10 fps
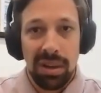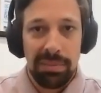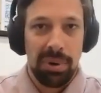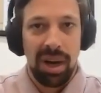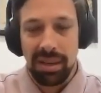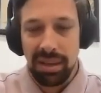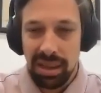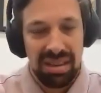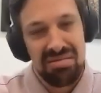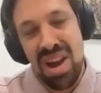but
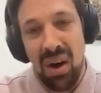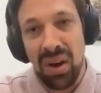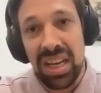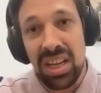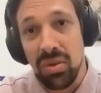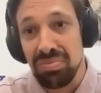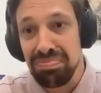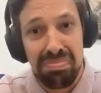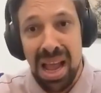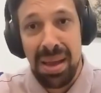now I need to,
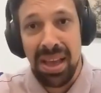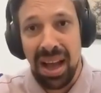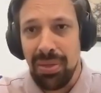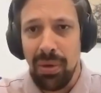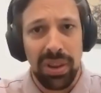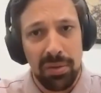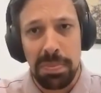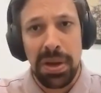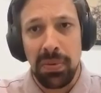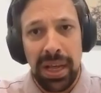maybe I thought that would
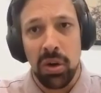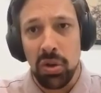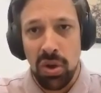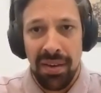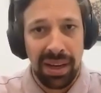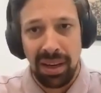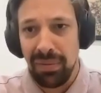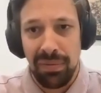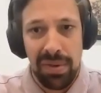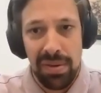be really good to have a little
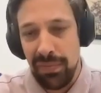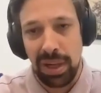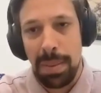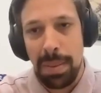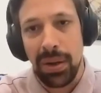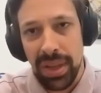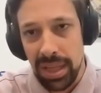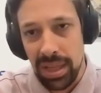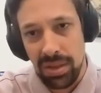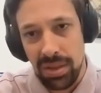film about
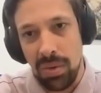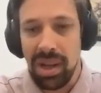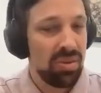this or whatever.